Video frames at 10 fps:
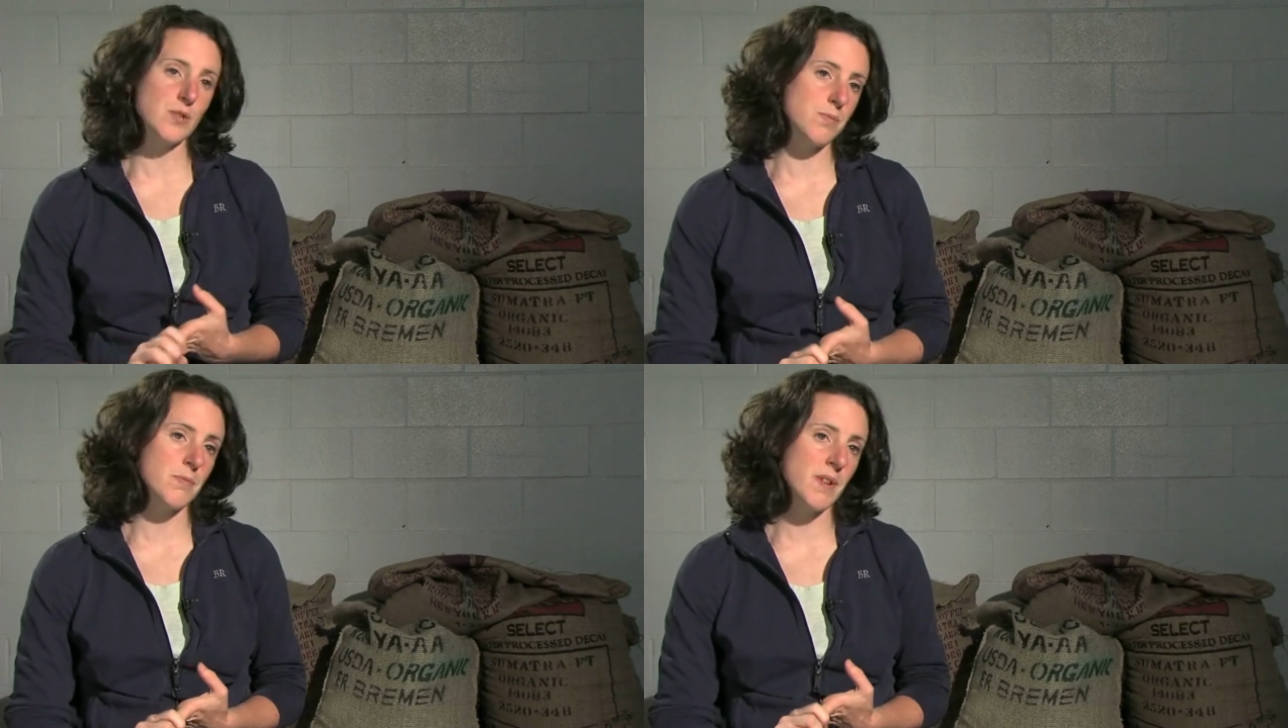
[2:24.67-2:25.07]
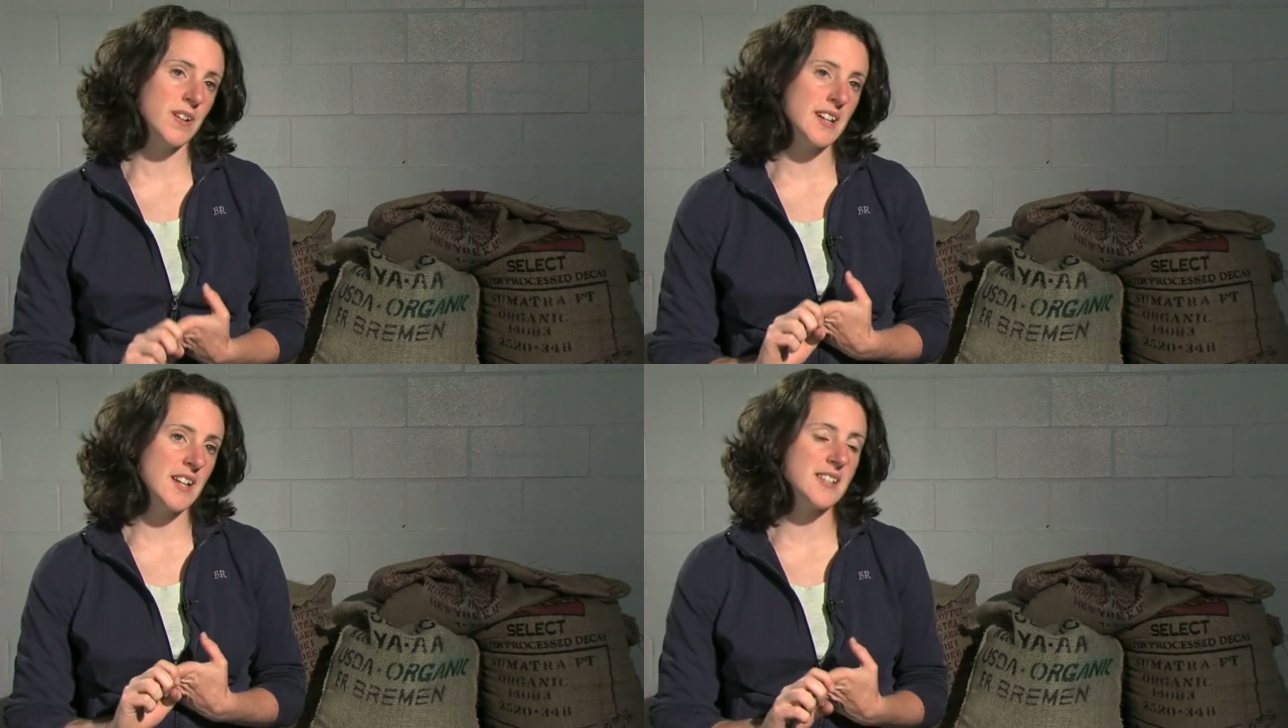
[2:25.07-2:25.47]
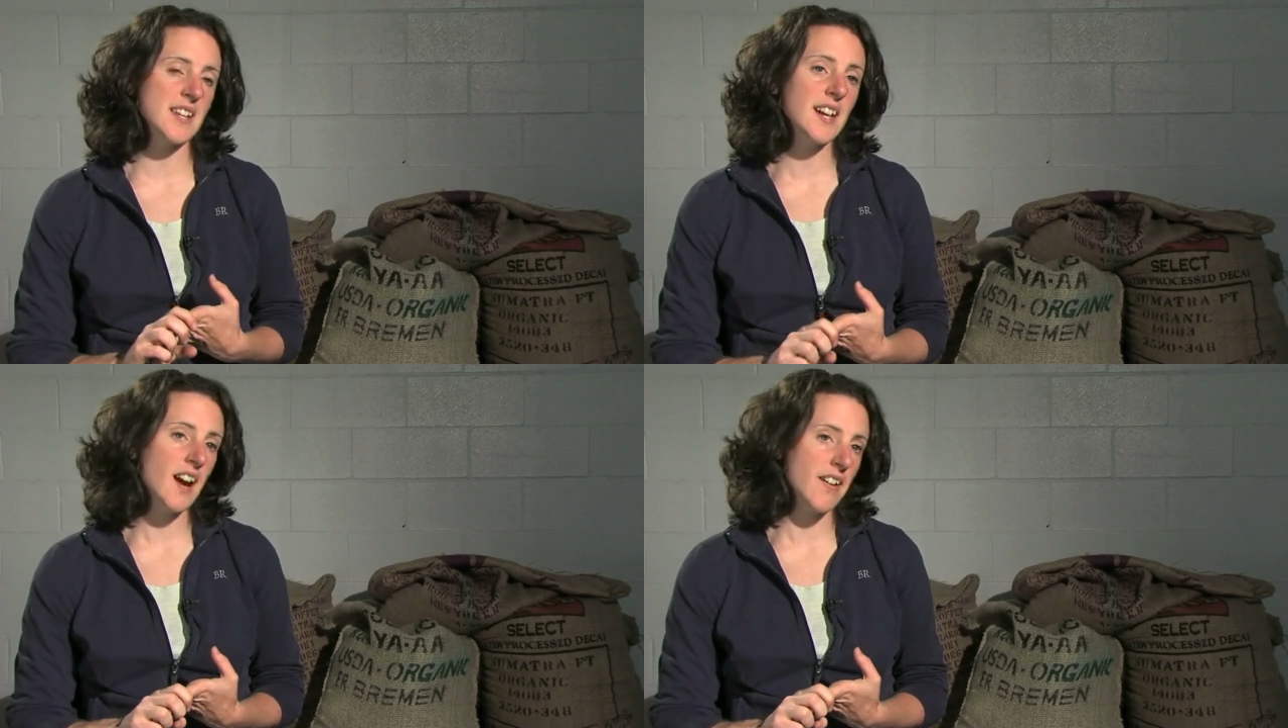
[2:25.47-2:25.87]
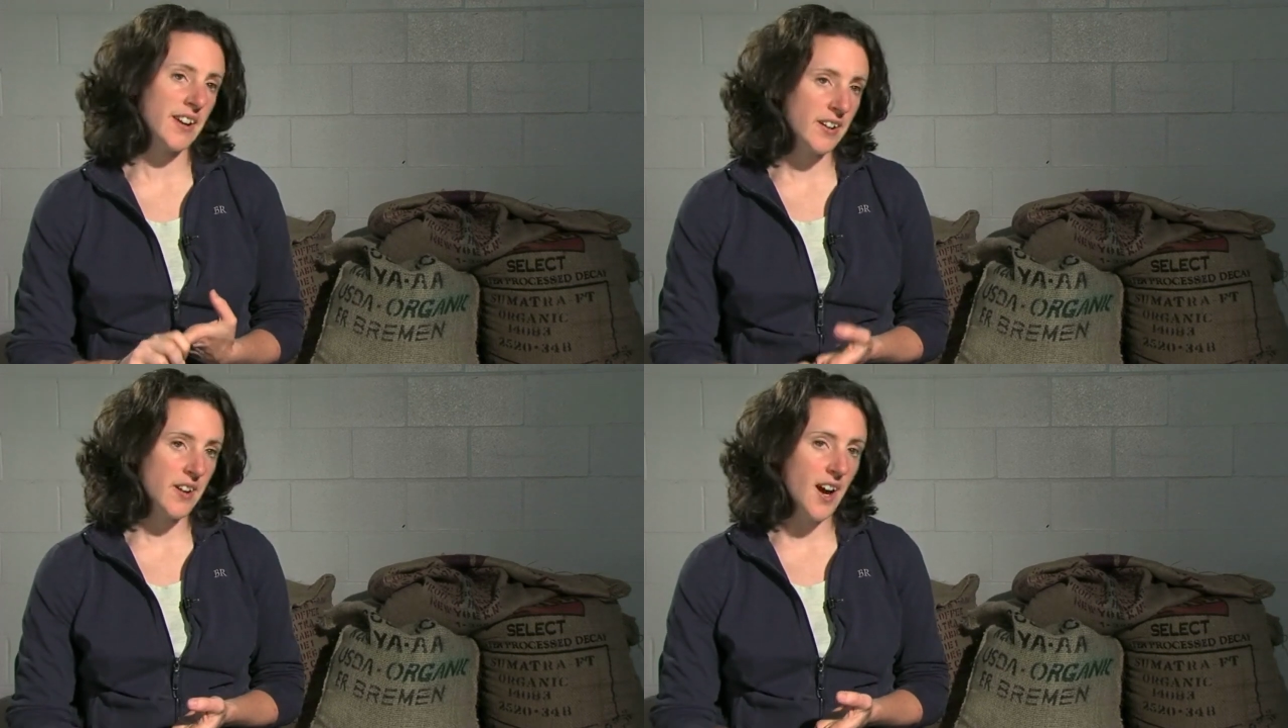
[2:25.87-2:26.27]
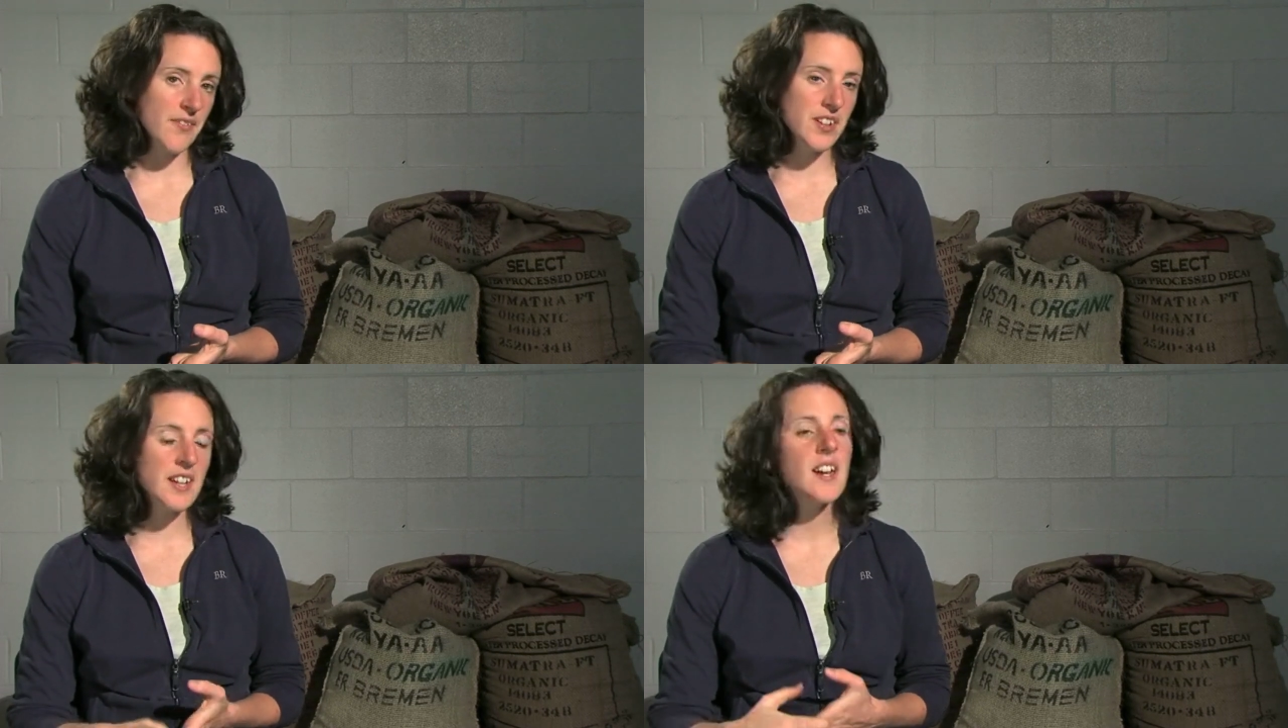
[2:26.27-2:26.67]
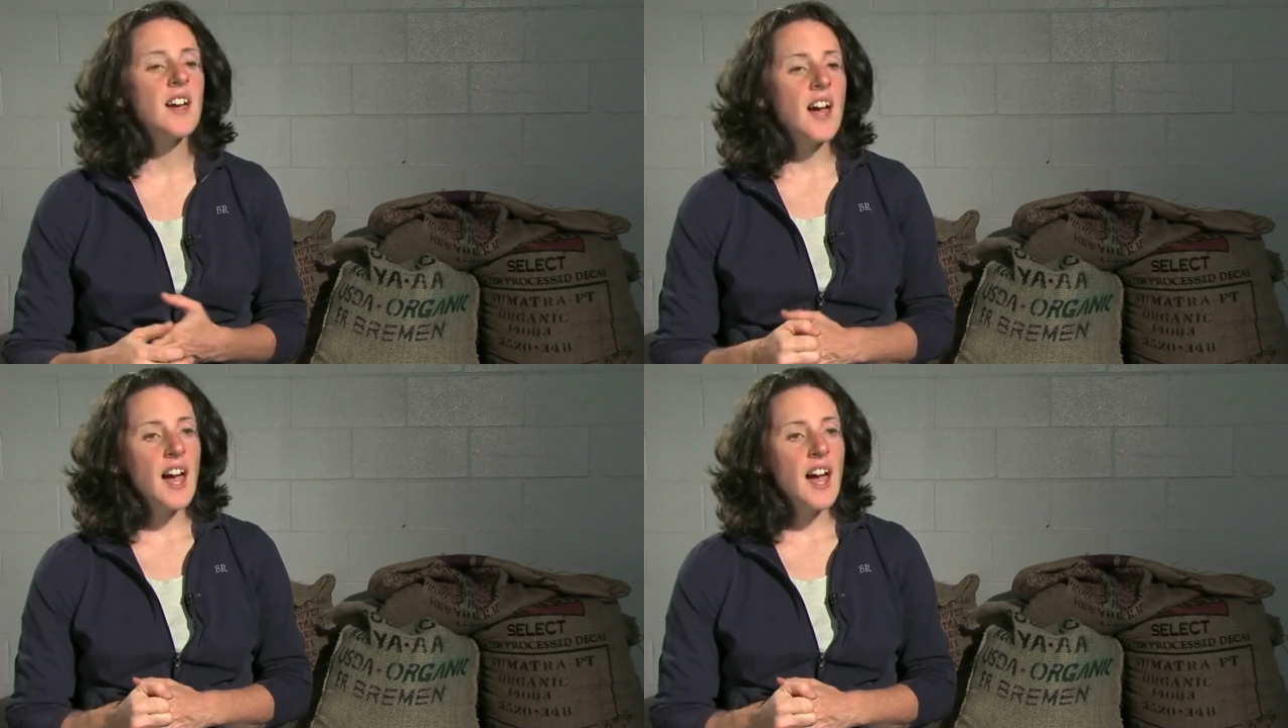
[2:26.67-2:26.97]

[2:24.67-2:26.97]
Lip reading: supermarkets that carry our coffee.